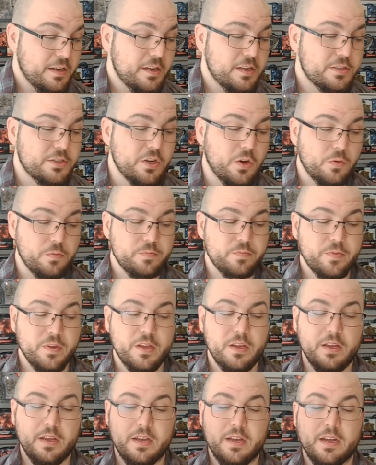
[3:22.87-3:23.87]
So,
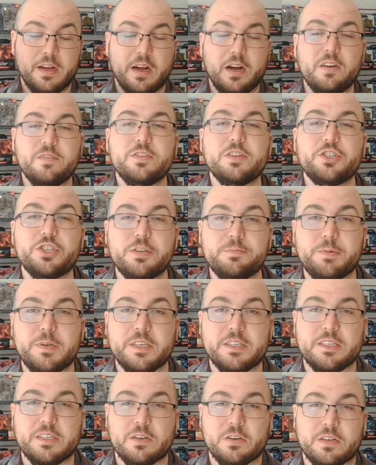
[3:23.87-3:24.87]
of the
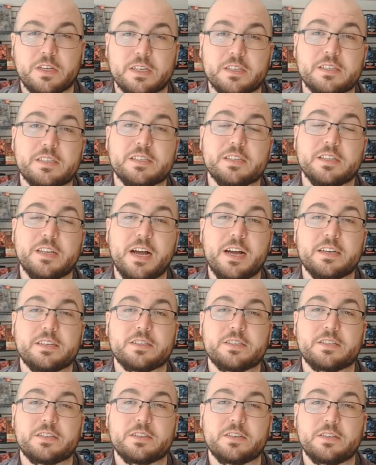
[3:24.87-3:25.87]
GP circuits, the
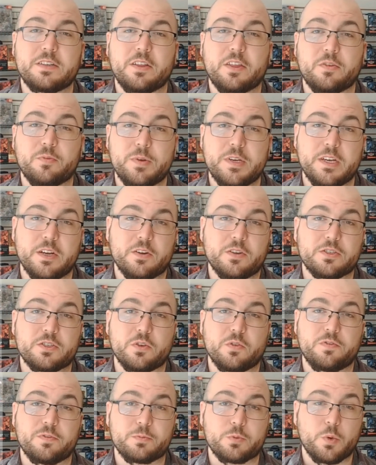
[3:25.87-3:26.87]
last 3 years,
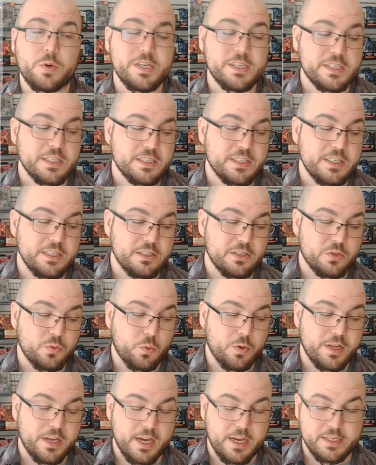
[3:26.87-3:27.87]
so from 2016 to
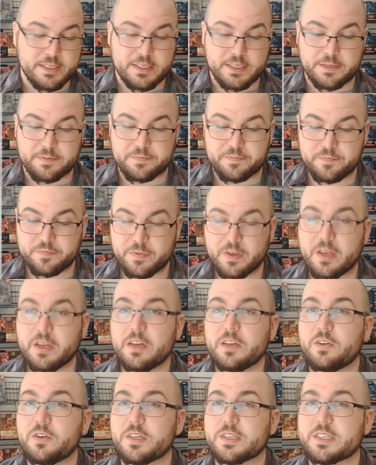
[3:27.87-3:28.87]
2018,
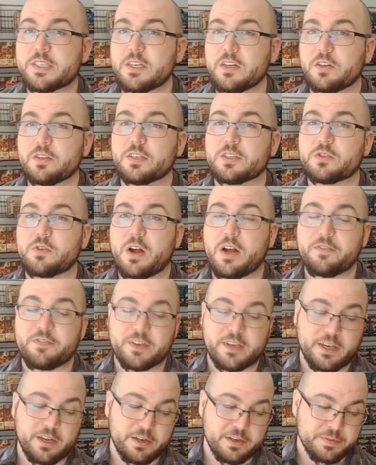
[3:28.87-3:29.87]
you can see on this
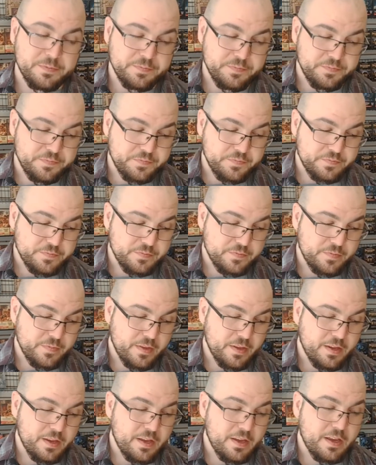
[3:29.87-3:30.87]
graphic here,
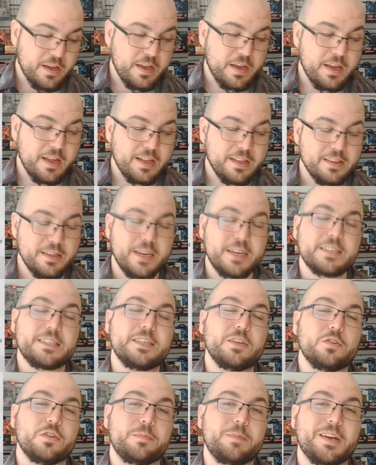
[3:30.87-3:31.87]

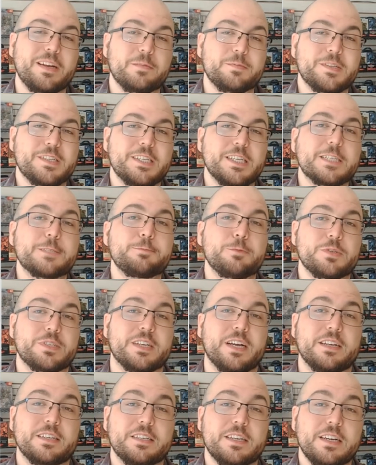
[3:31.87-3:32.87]
Legacy only made up
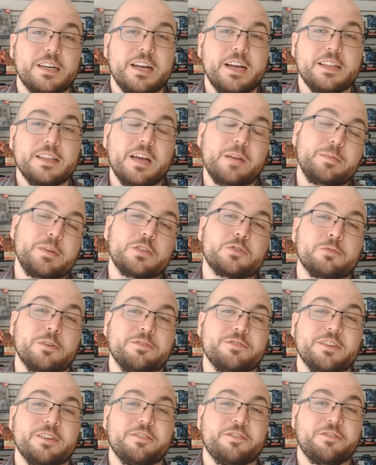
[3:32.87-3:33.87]
6%. That means
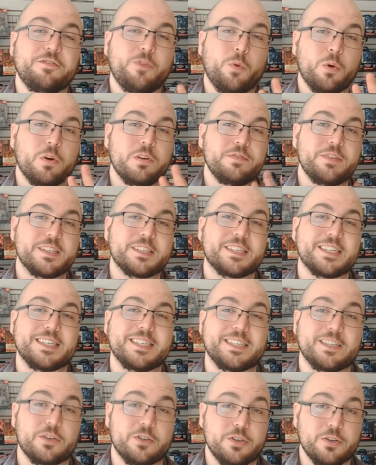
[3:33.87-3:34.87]
roughly 4 events a
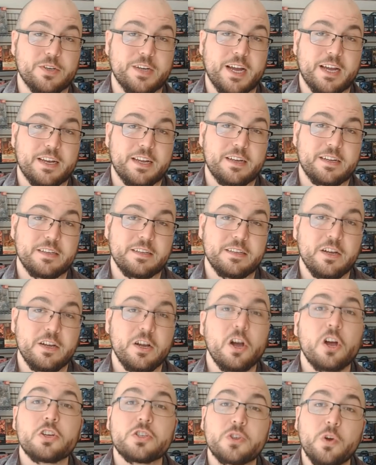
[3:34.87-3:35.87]
year you're getting.
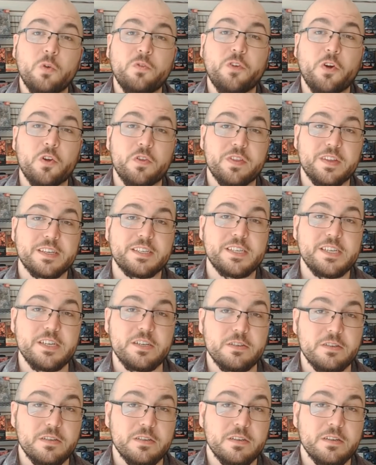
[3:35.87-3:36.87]
So far this
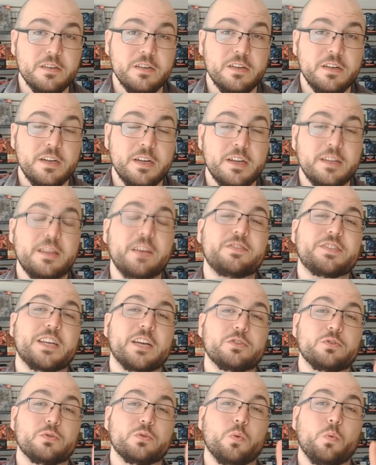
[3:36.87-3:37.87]
year, they've
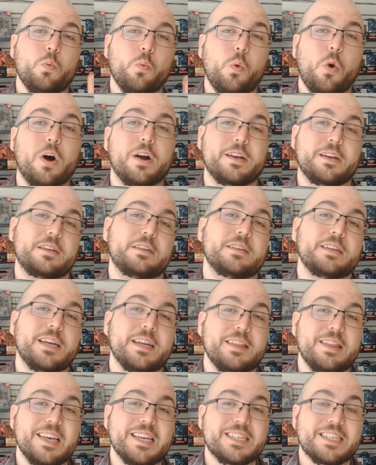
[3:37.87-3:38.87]
scheduled 1
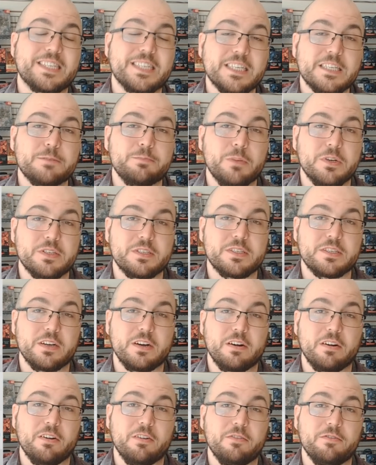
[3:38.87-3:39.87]
in the 6 months
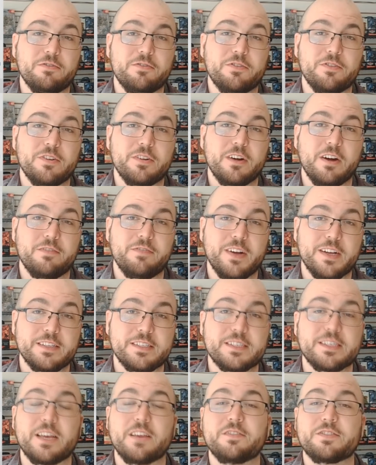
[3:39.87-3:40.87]
of
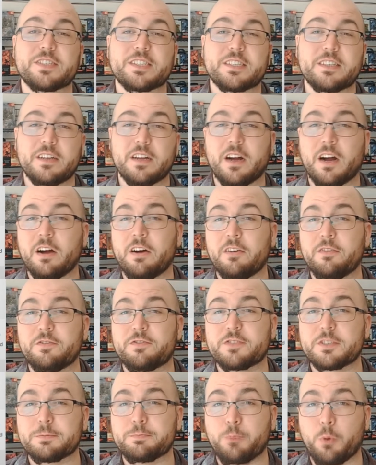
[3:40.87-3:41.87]
events they've
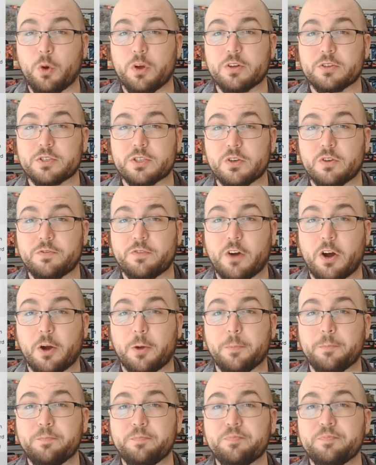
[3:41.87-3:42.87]
spoiled so
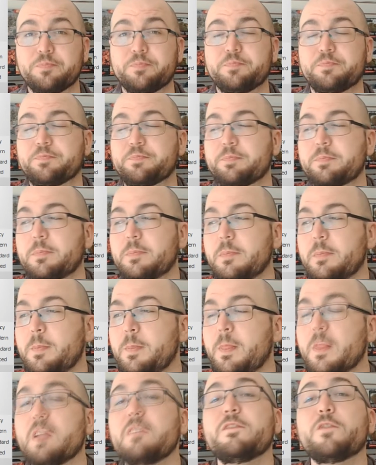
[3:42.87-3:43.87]
far
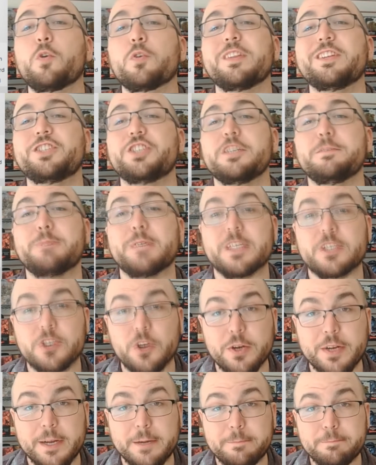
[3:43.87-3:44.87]
for the GP
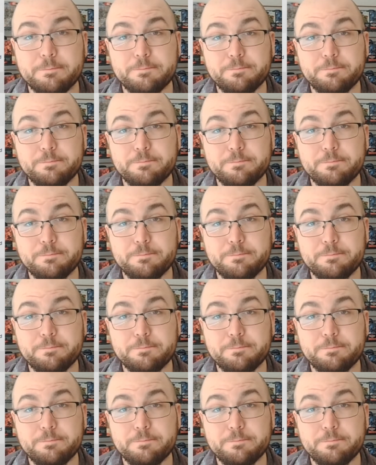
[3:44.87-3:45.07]
circuit.